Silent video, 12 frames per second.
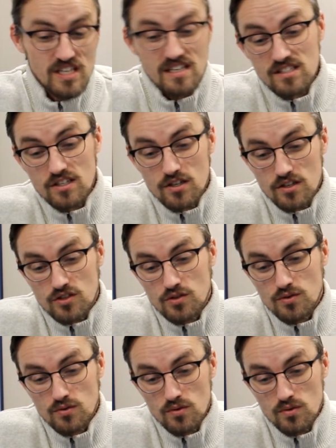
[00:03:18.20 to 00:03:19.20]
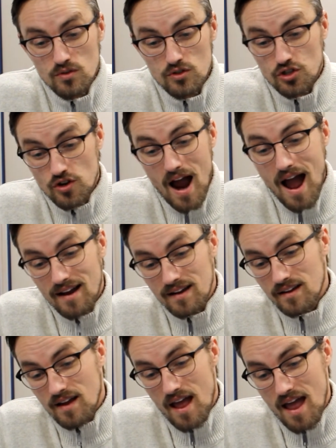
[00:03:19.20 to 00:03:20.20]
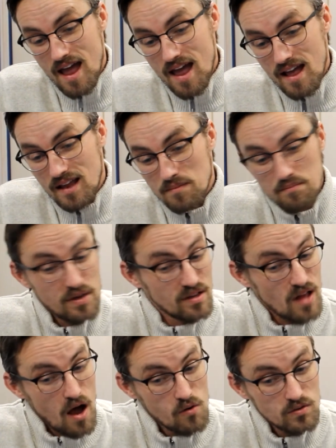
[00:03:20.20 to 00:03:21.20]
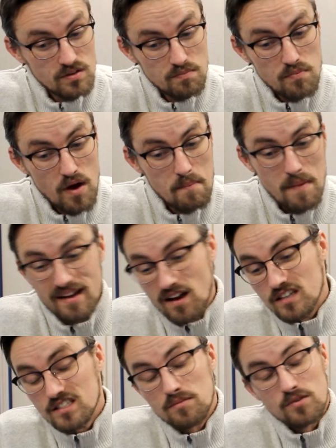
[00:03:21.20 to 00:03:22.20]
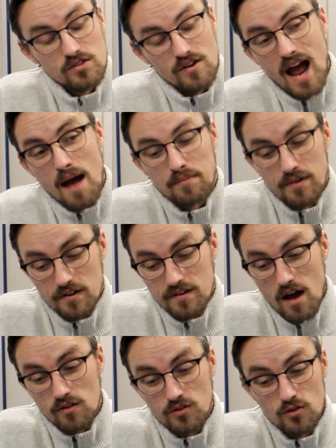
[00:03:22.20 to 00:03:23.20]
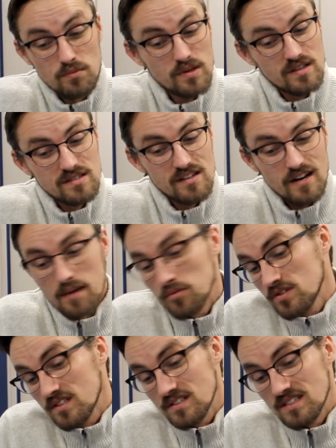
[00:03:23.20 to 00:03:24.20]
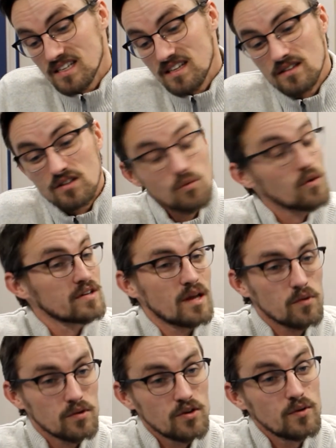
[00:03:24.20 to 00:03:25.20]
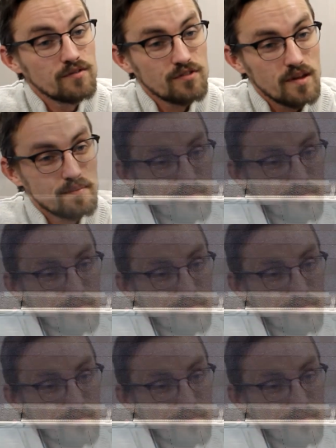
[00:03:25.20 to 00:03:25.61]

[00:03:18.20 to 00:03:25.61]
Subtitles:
easier to track and bill out, but my customers are happier now too because they're able to see the work that we're doing for them.